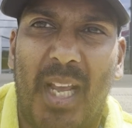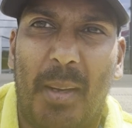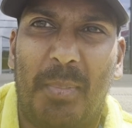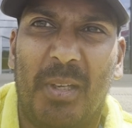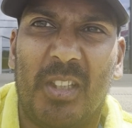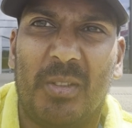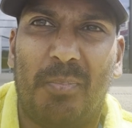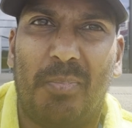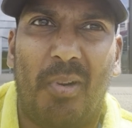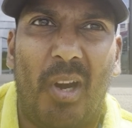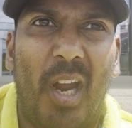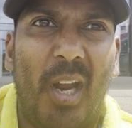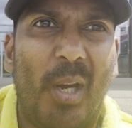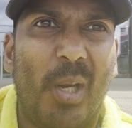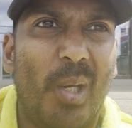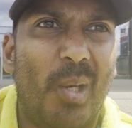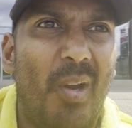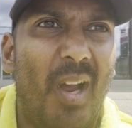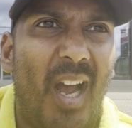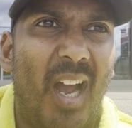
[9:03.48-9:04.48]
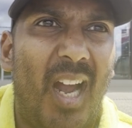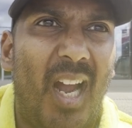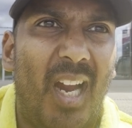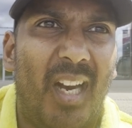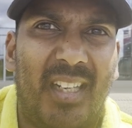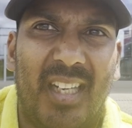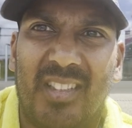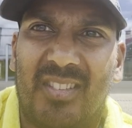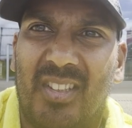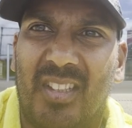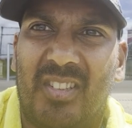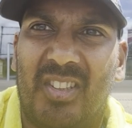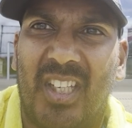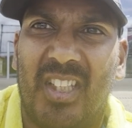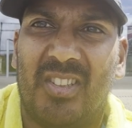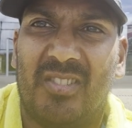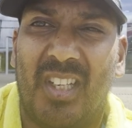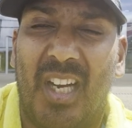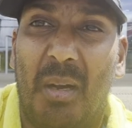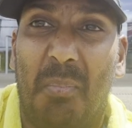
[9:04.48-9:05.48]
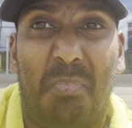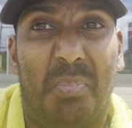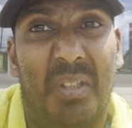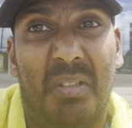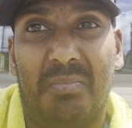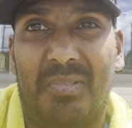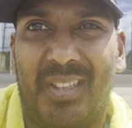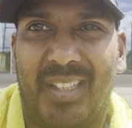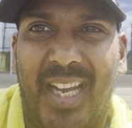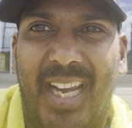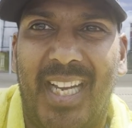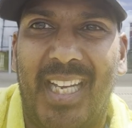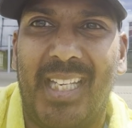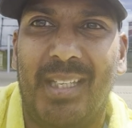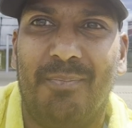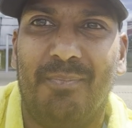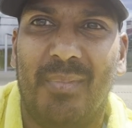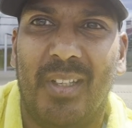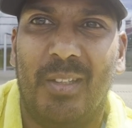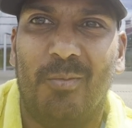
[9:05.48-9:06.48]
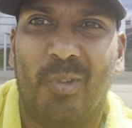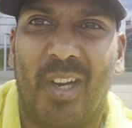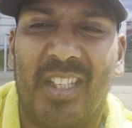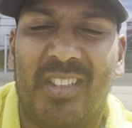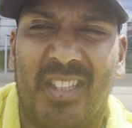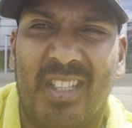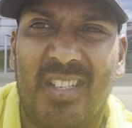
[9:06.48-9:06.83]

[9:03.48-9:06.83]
the Epix Pro against their chest strap, but today, race